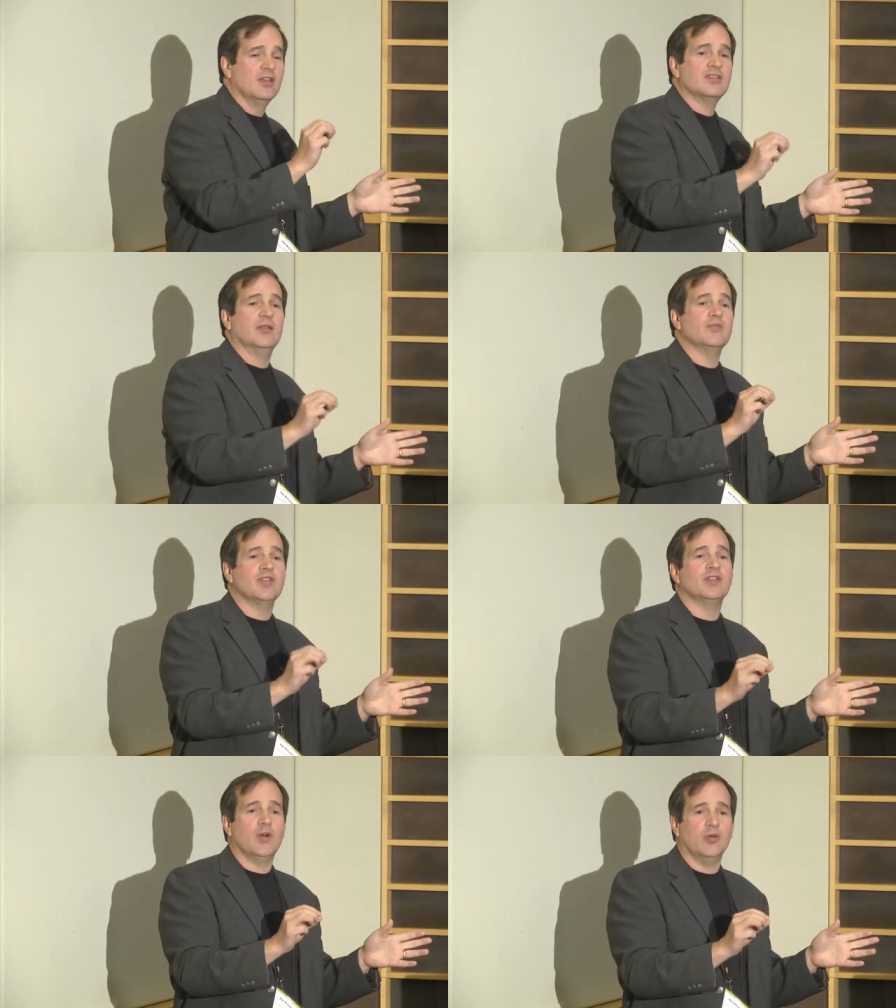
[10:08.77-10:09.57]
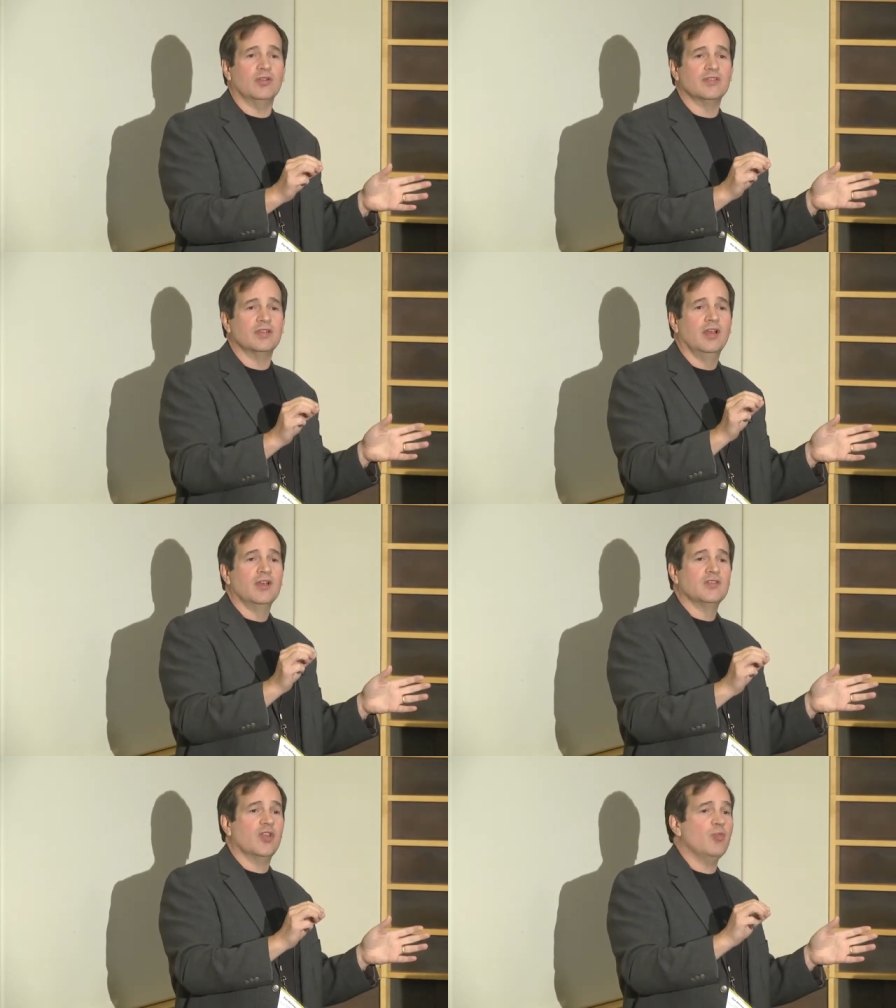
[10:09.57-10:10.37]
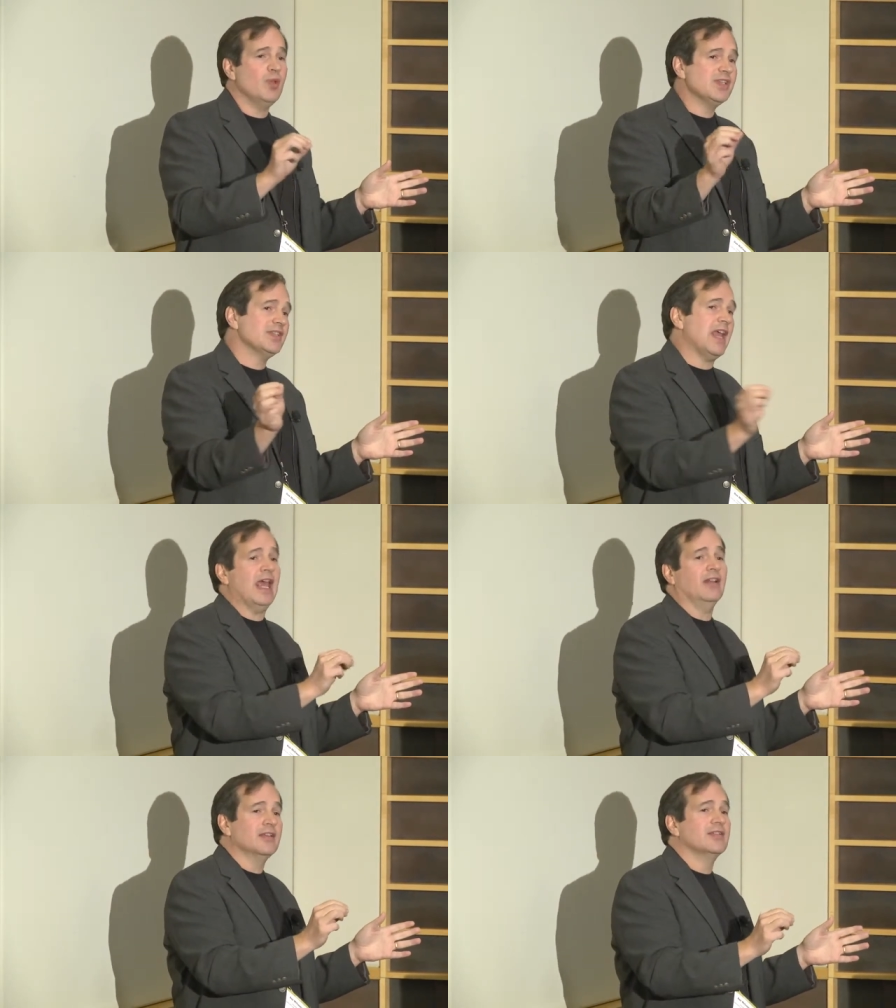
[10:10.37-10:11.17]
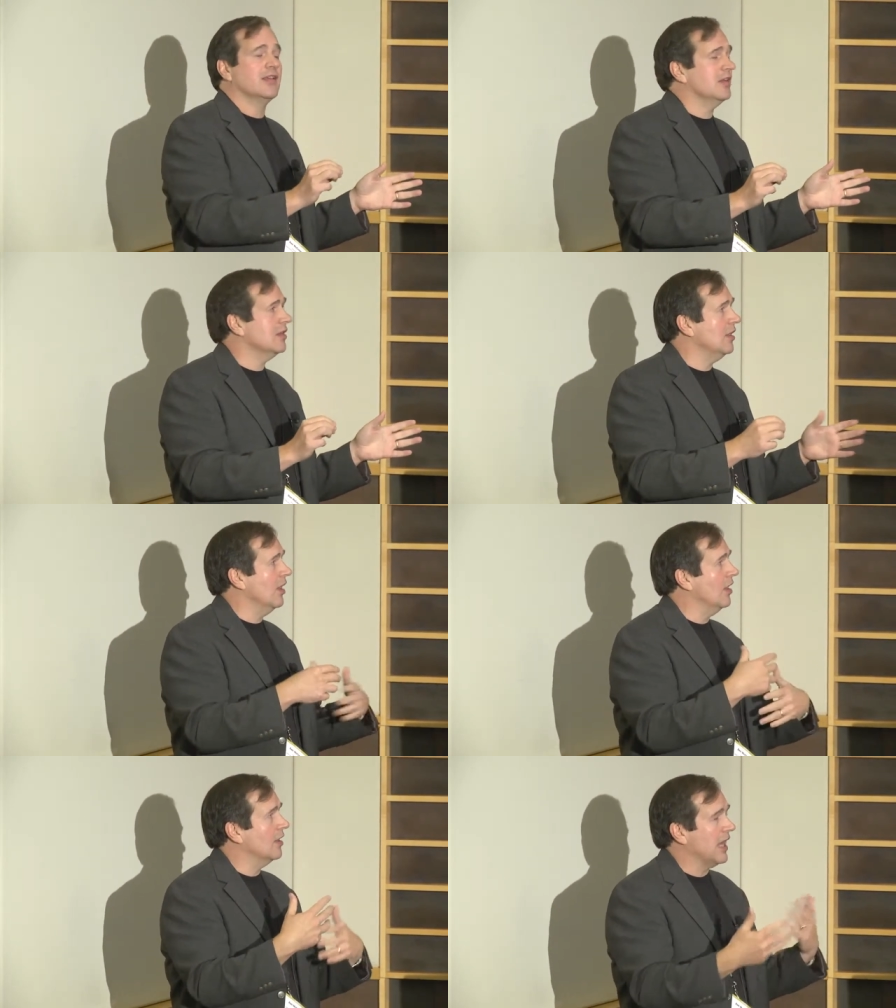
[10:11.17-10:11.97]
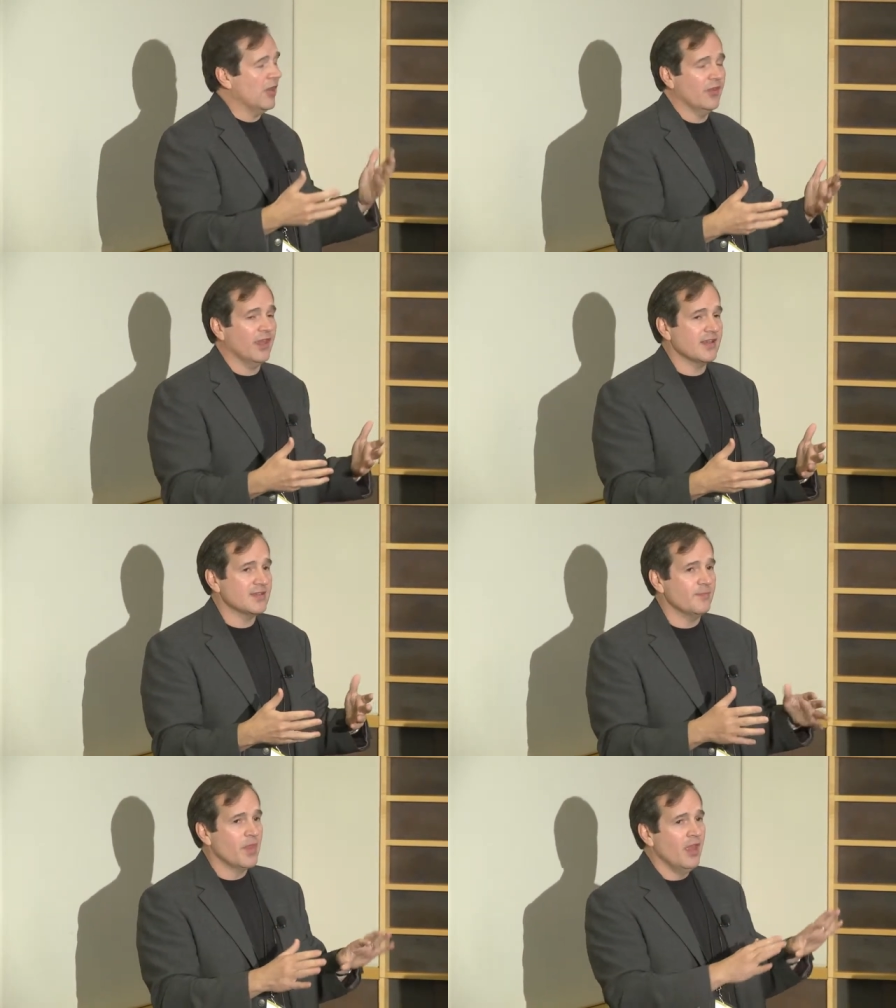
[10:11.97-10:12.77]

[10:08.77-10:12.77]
sums and totals so that business analysts can count things.